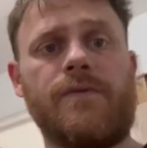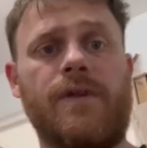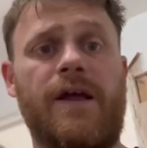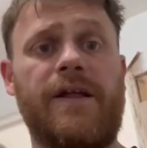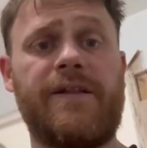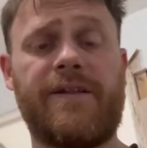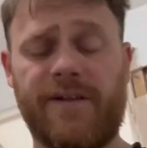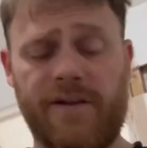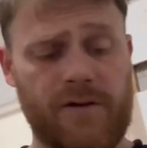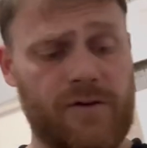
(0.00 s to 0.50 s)
Yeah,
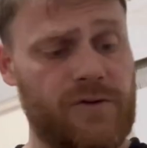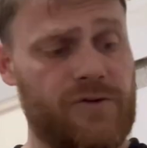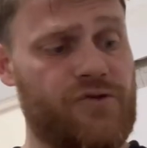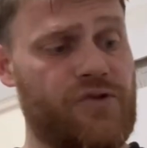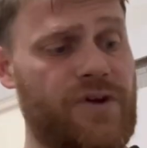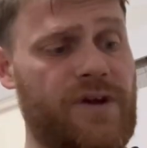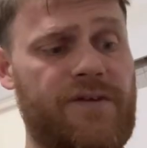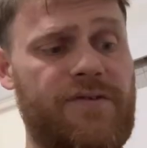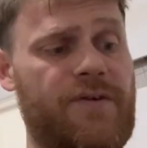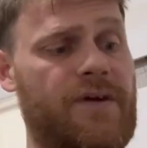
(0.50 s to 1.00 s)
this is a good
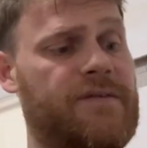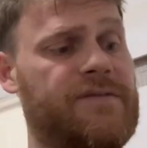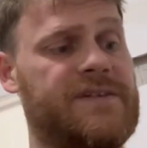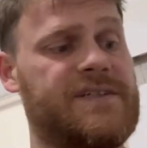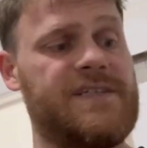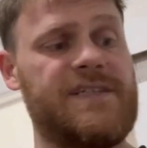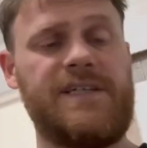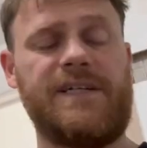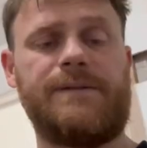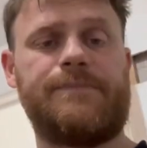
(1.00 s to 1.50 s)
trick if you haven't
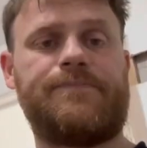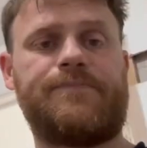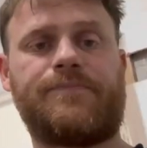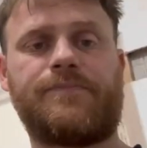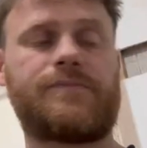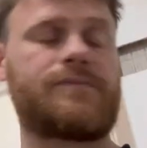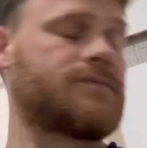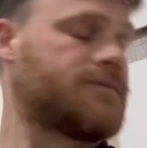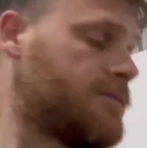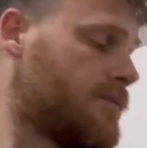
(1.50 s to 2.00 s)
seen it.
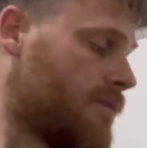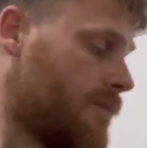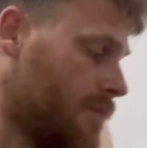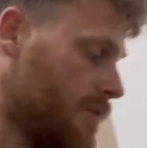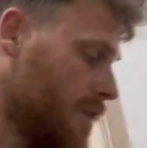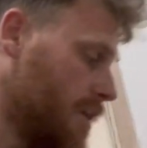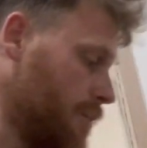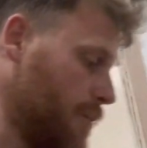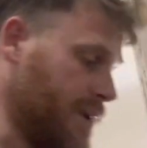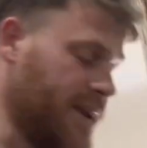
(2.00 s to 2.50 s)

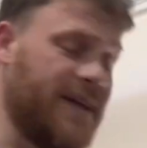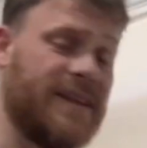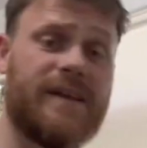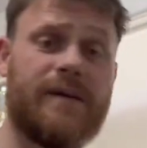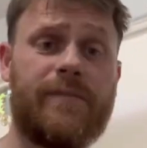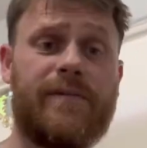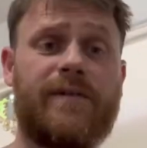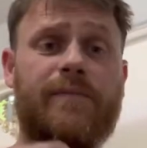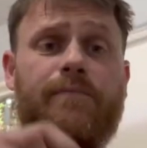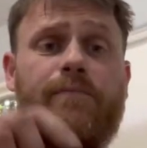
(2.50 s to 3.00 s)
We need
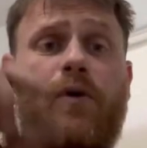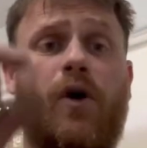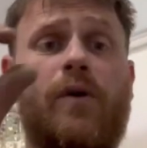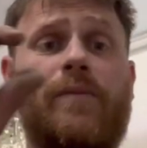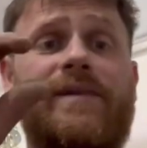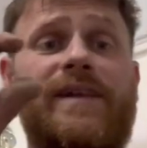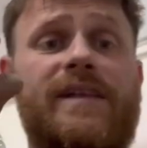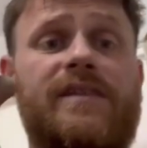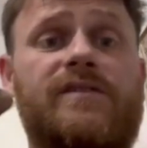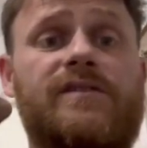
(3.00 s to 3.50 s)
them pipe
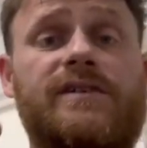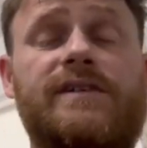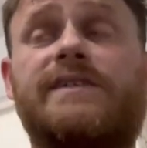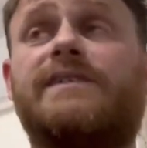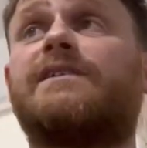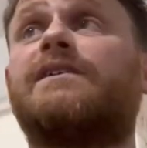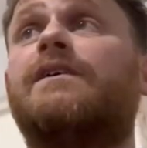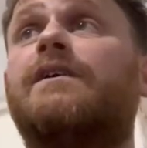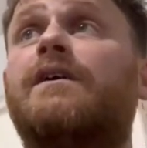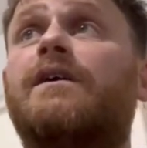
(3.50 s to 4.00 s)

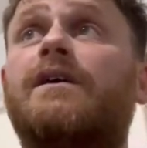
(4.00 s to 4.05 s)
centres